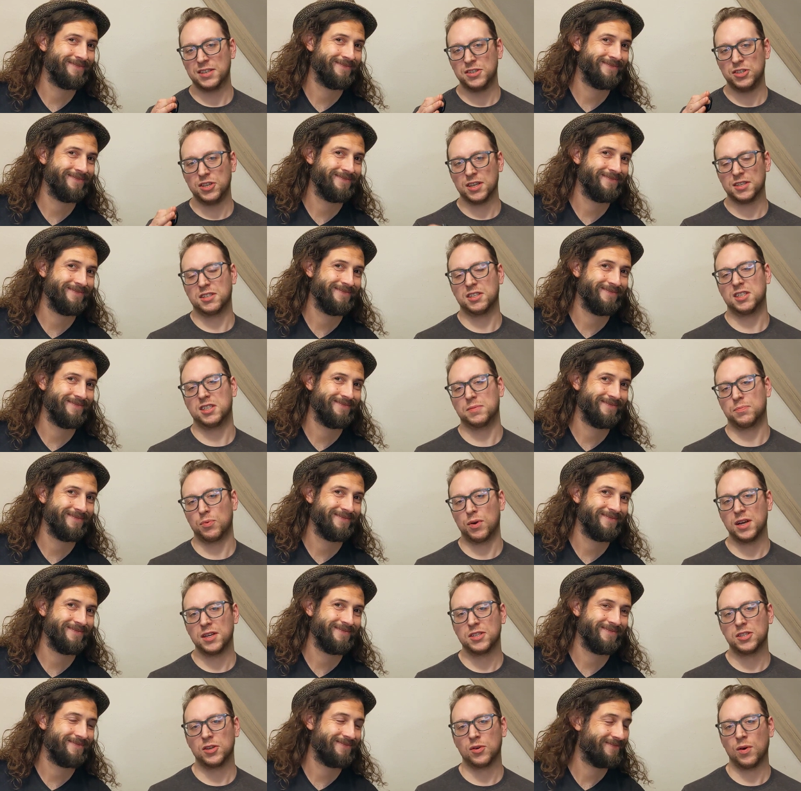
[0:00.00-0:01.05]
Speaker 1: Just
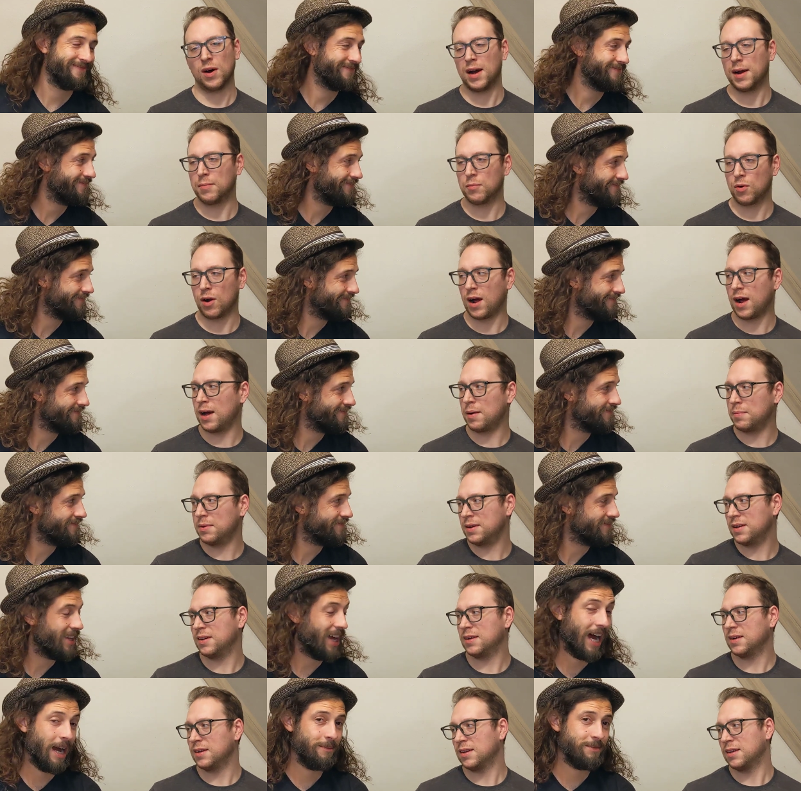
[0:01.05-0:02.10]
Espresso. I'm
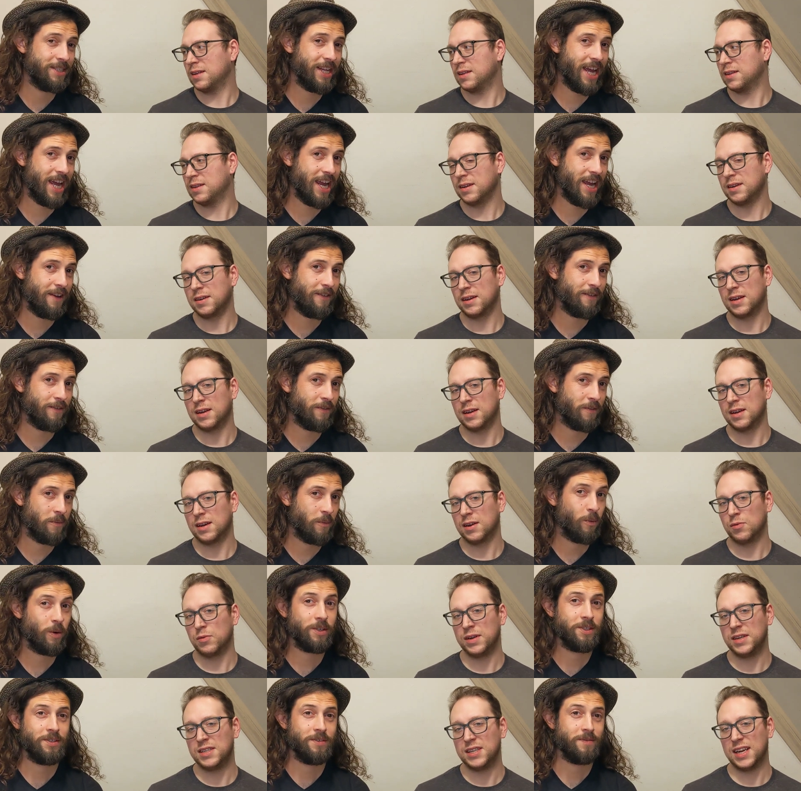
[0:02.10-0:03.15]
Rob. I'm Dave.
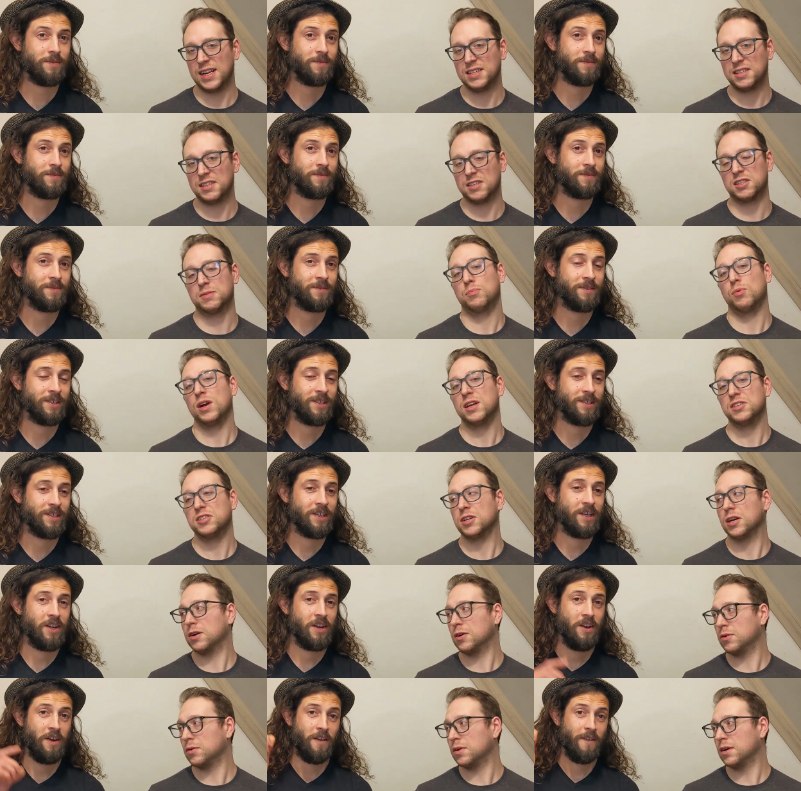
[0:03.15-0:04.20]
And we taste
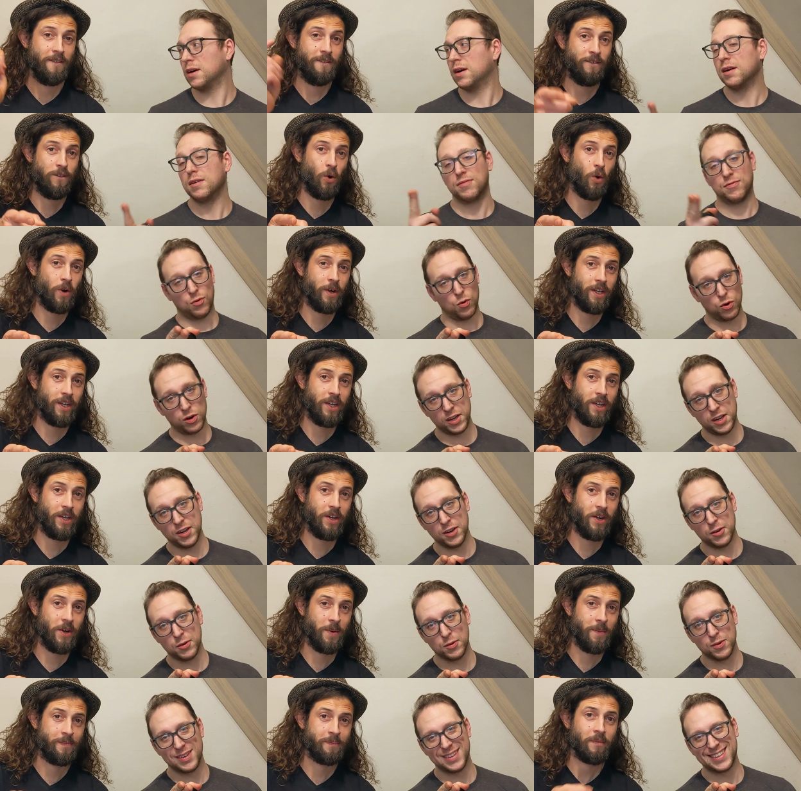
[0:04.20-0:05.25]
espresso for, for
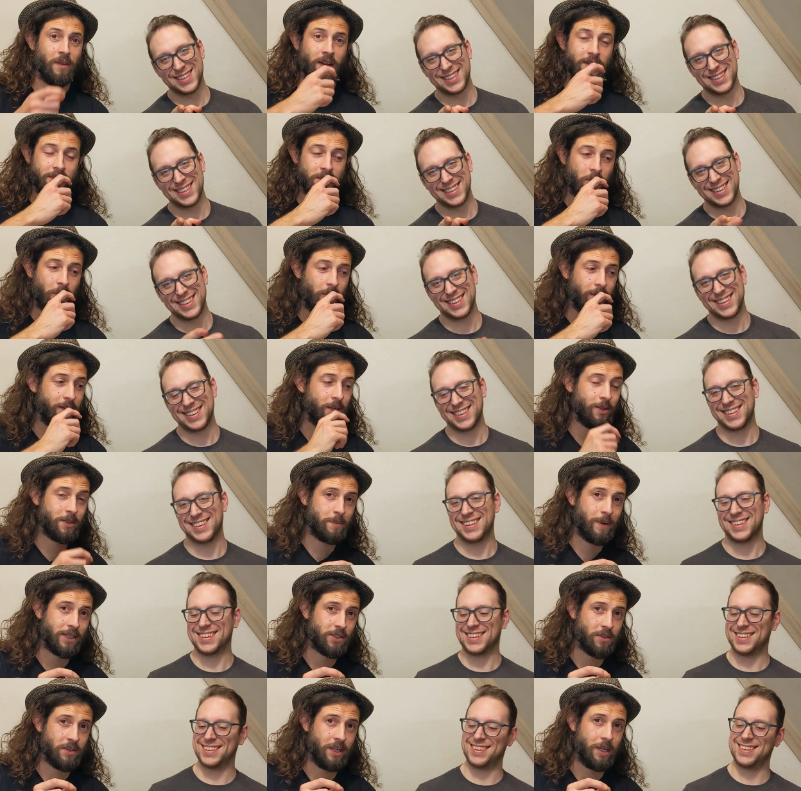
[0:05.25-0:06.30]
you. you.
Speaker 2: So we want to do a
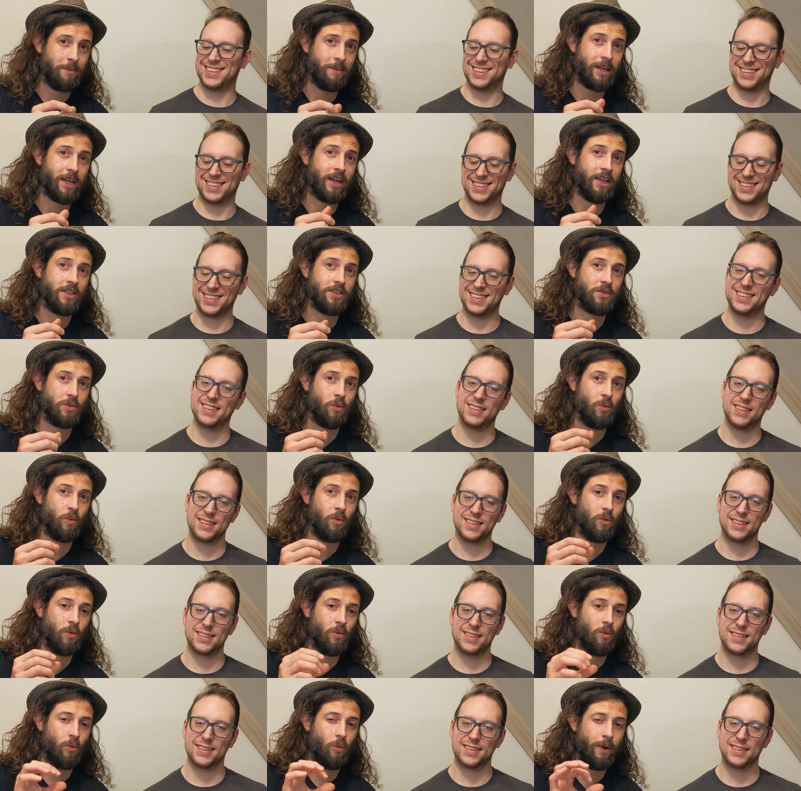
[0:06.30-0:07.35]
special thing because
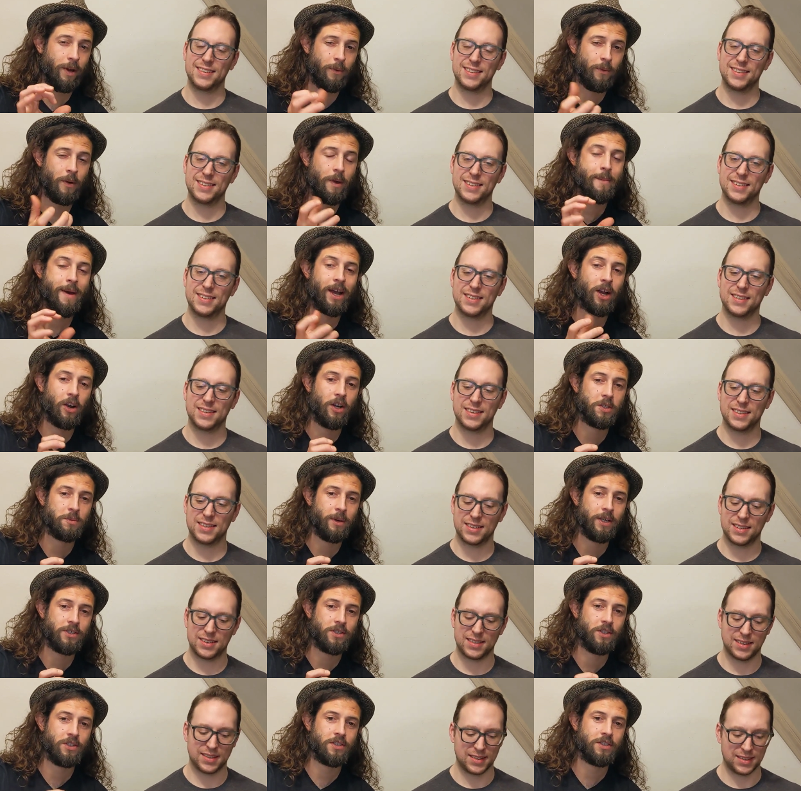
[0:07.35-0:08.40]
when we make our
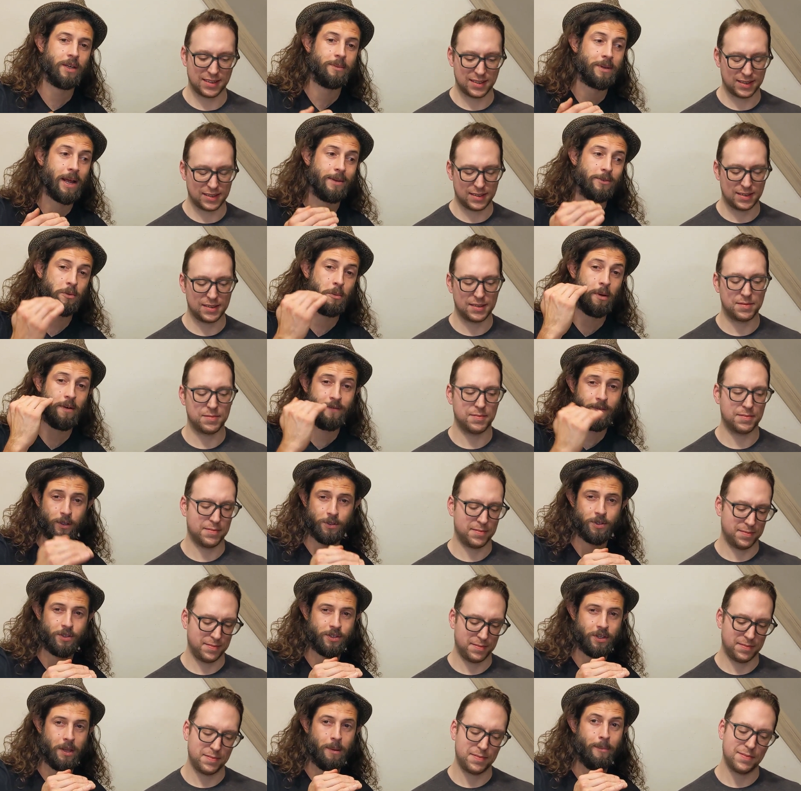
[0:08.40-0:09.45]
espressos, sometimes we put
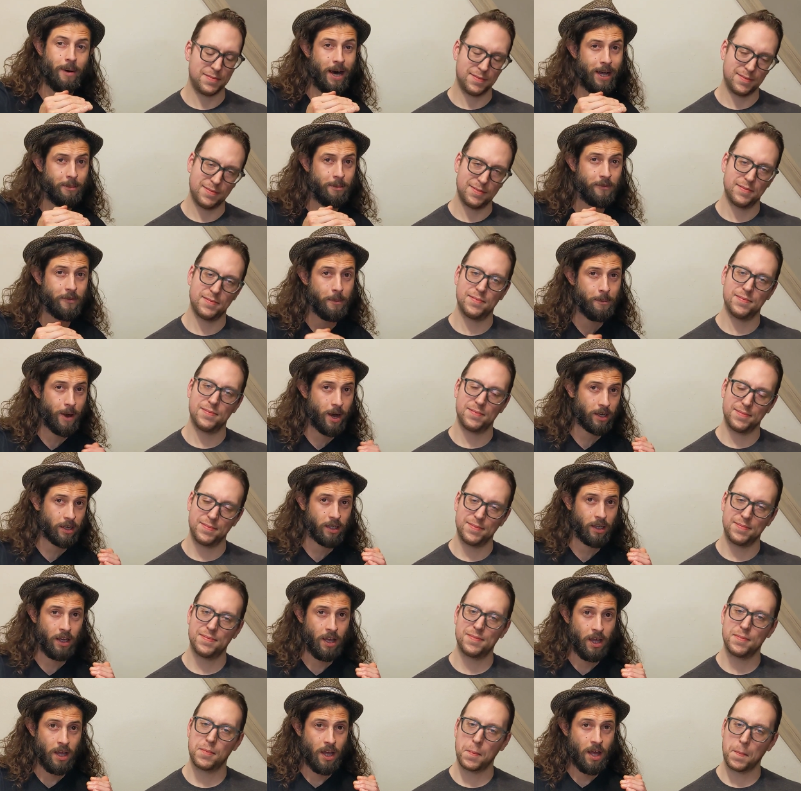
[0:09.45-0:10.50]
filters on the bottom of the
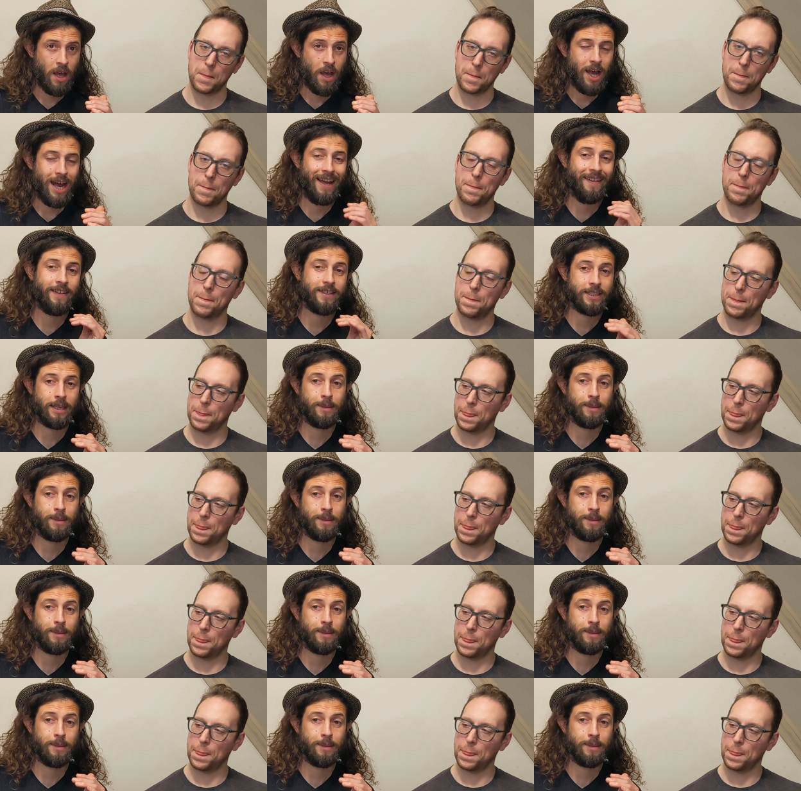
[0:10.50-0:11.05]
puck and then